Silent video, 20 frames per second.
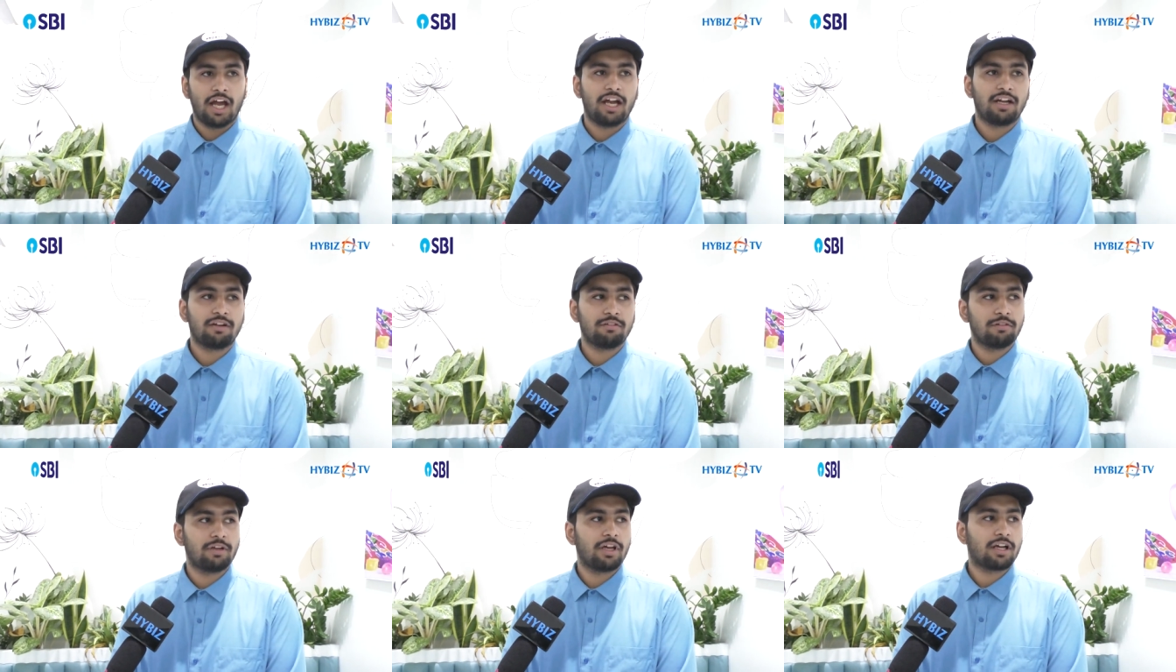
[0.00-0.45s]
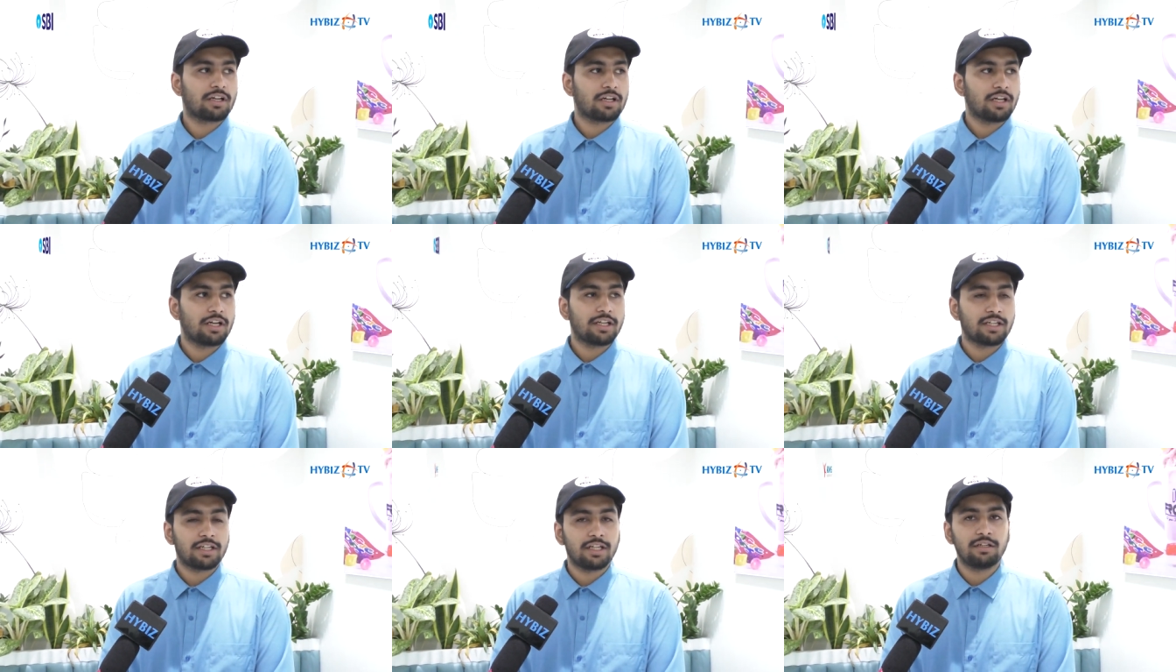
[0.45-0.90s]
and we are
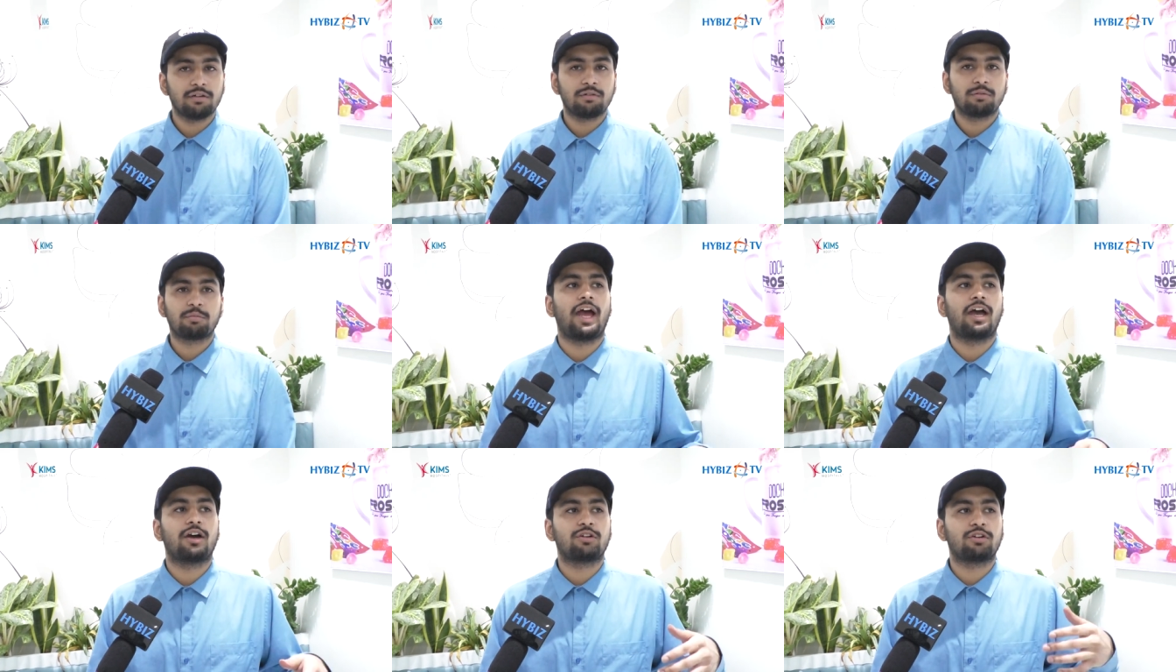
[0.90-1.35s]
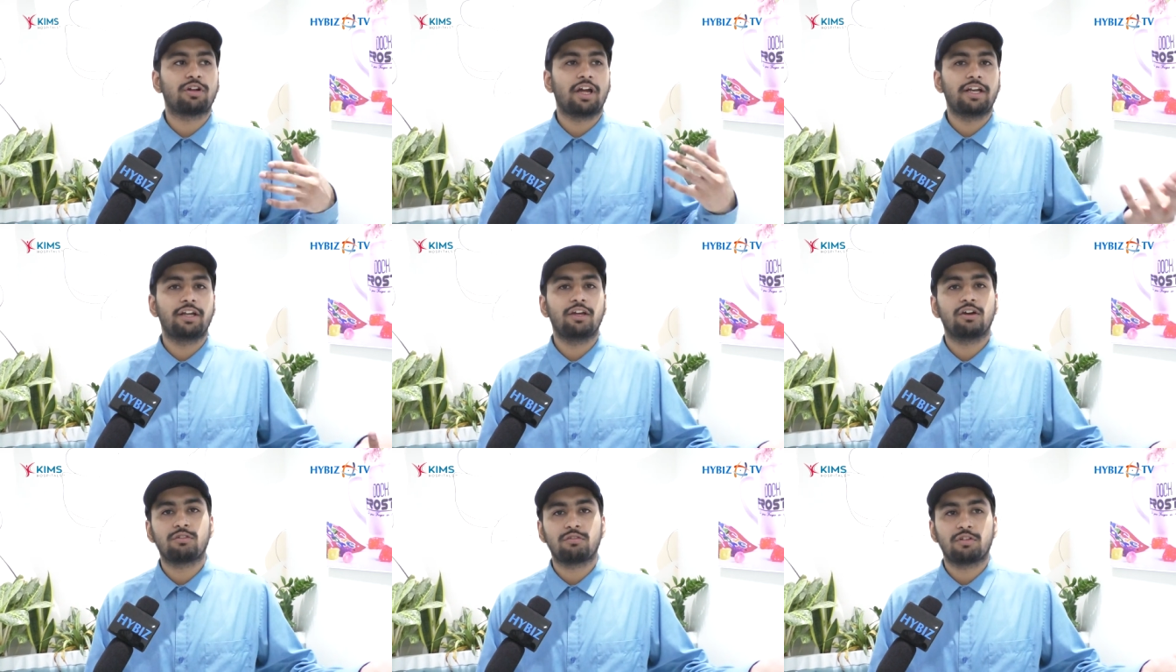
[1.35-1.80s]
currently on
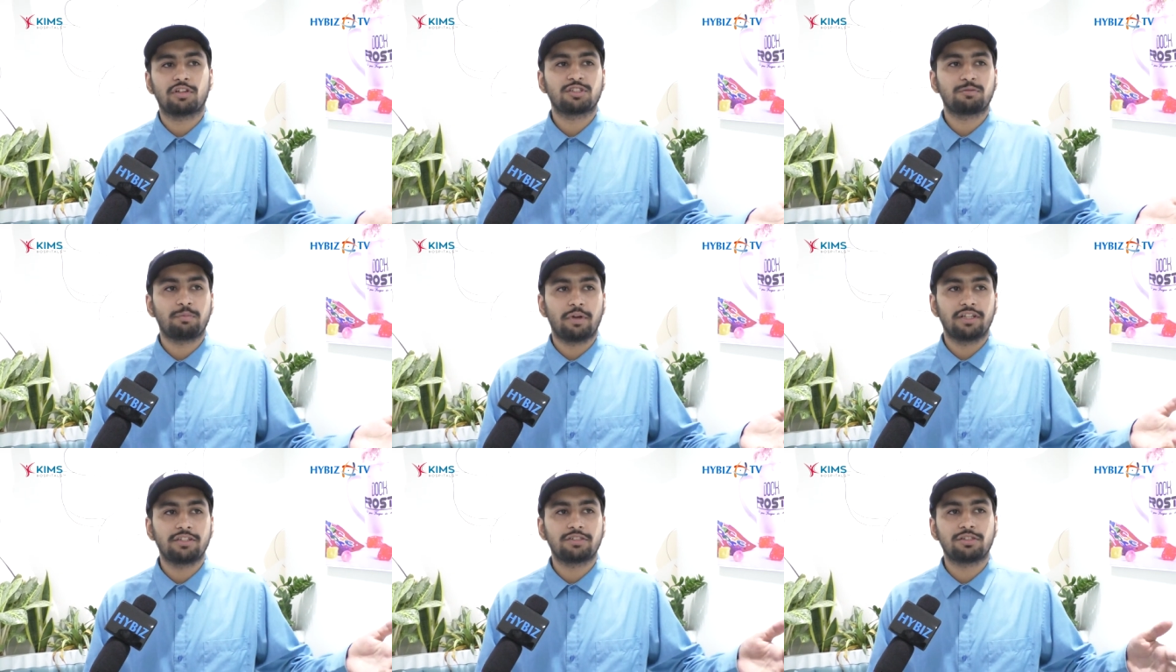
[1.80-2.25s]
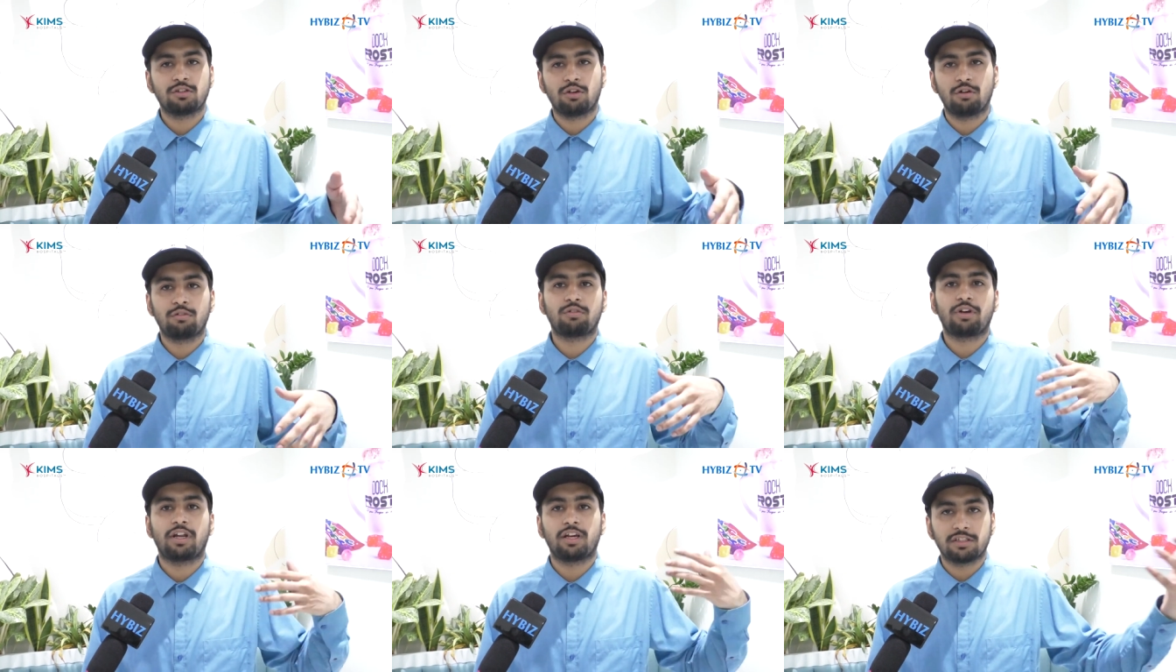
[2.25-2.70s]
idea of expansion
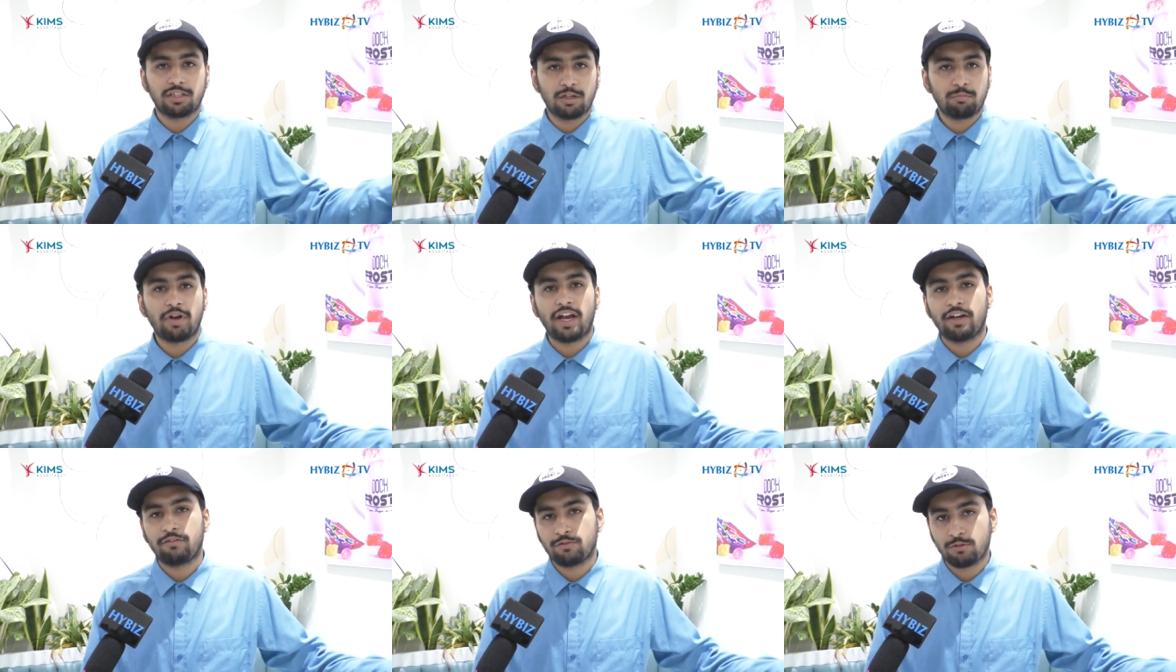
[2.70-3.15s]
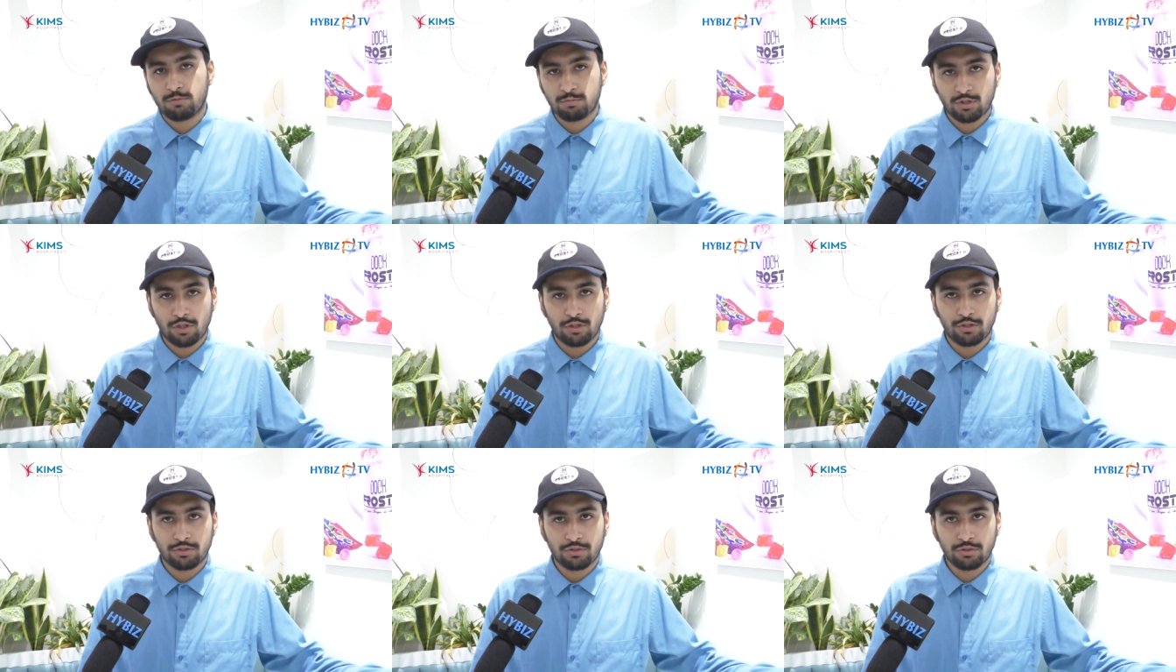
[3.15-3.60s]
over other
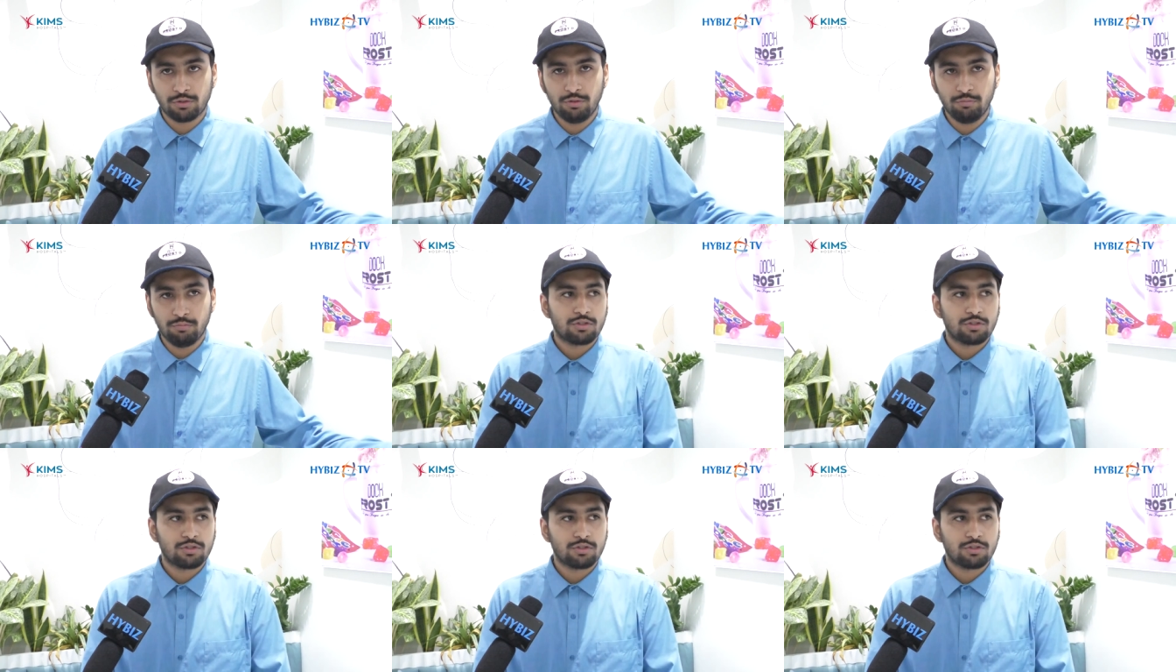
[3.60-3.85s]
platforms also.